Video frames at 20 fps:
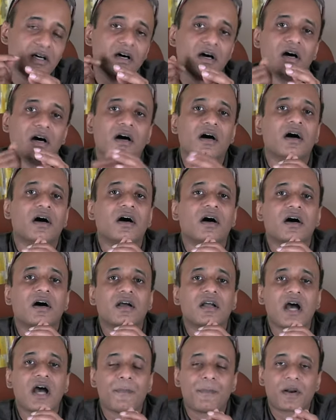
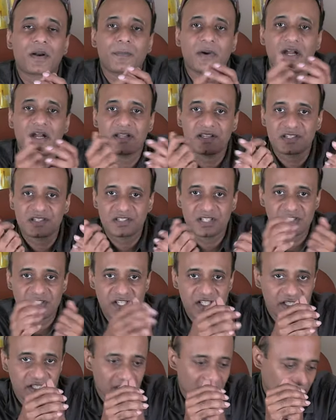uh, copper part is
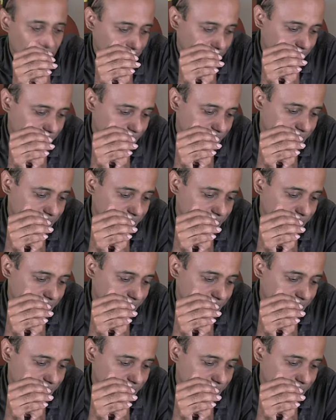touching the